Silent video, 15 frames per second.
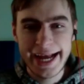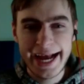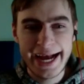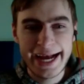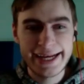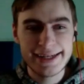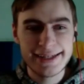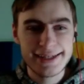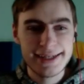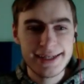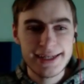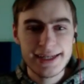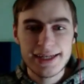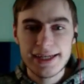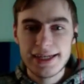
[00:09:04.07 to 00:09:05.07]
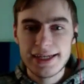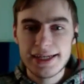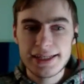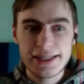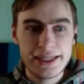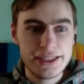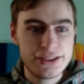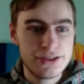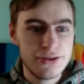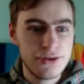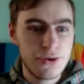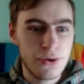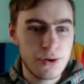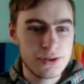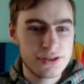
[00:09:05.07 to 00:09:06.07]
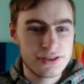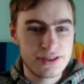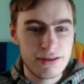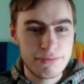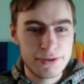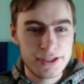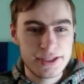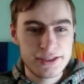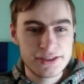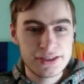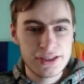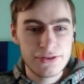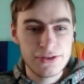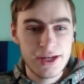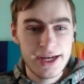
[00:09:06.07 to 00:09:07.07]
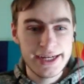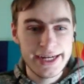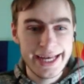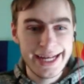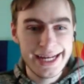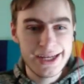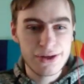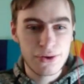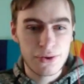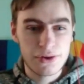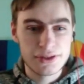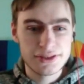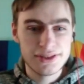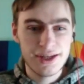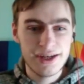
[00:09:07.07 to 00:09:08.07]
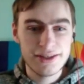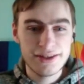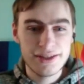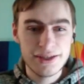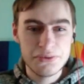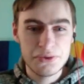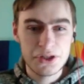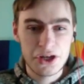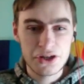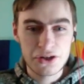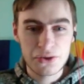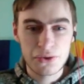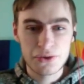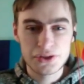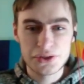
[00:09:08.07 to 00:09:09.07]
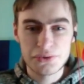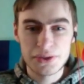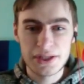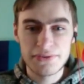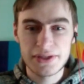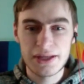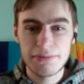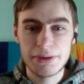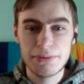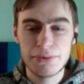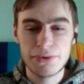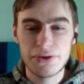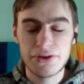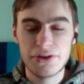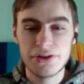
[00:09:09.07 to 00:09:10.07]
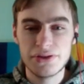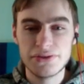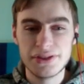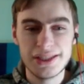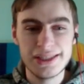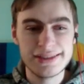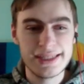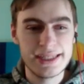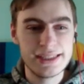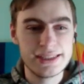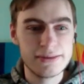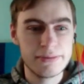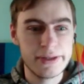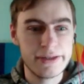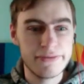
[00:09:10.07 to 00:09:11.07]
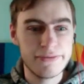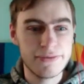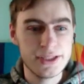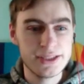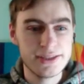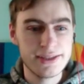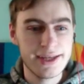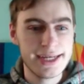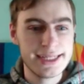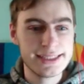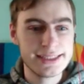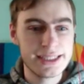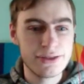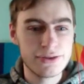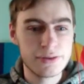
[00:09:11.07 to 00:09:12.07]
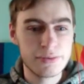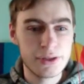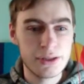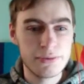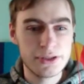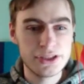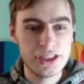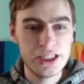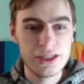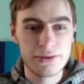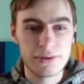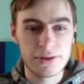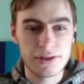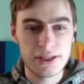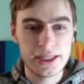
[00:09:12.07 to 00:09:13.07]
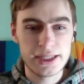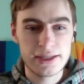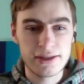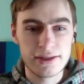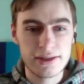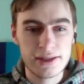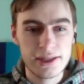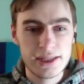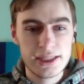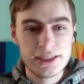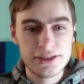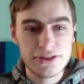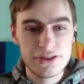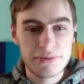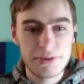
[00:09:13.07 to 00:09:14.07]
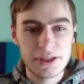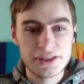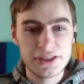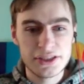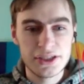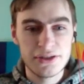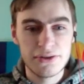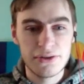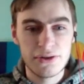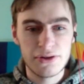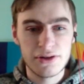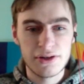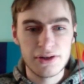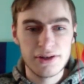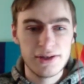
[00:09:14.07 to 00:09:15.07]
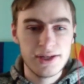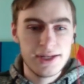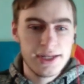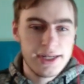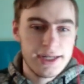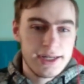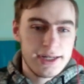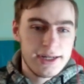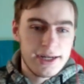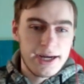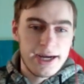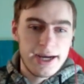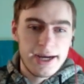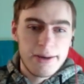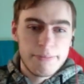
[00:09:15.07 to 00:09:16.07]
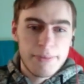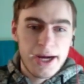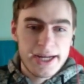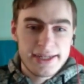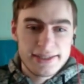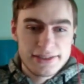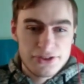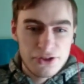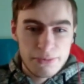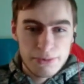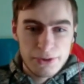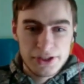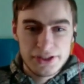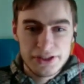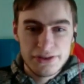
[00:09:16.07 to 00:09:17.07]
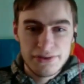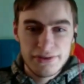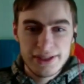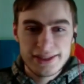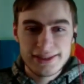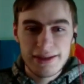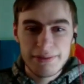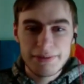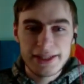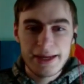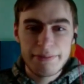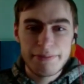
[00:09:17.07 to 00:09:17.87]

at like 2 cores or something. So not 80 cores, not the 100 cores or whatever that people use these days. And Fritz said it was pretty much equal, like 0 + 2 or minus 0.2. It's something